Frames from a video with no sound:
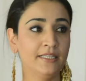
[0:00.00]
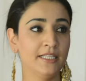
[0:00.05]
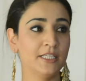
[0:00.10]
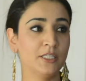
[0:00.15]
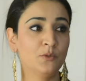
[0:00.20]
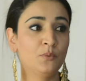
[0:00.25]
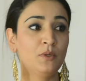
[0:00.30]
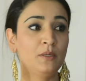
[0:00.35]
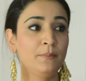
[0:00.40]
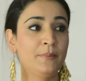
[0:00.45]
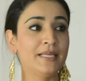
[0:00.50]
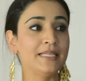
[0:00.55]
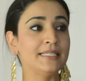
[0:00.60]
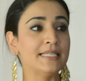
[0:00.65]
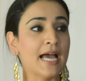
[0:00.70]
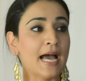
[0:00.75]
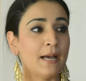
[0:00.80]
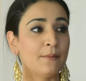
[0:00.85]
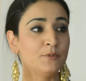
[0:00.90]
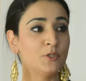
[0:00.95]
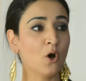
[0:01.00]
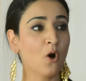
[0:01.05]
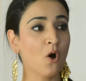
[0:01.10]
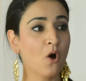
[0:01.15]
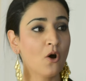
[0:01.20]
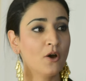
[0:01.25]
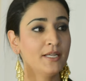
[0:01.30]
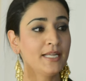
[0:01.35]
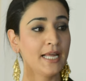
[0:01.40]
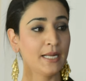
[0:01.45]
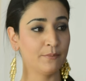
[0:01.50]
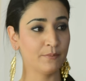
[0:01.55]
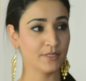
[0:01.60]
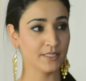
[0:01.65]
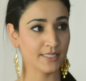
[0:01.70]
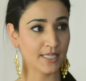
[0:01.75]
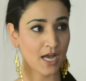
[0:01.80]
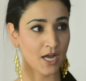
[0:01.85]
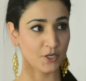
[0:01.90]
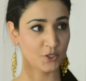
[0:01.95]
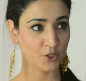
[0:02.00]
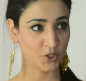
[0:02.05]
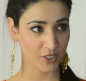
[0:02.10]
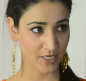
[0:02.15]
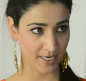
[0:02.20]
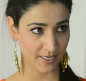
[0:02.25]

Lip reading: this will be dabbed on and massaged